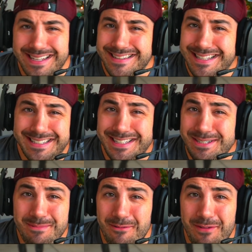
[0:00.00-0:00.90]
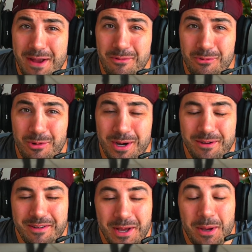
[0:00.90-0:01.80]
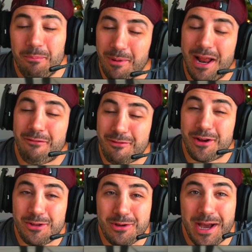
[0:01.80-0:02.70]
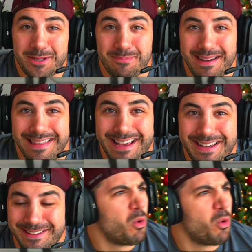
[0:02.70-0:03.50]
This isn't my favorite one, but I figure you guys might like it.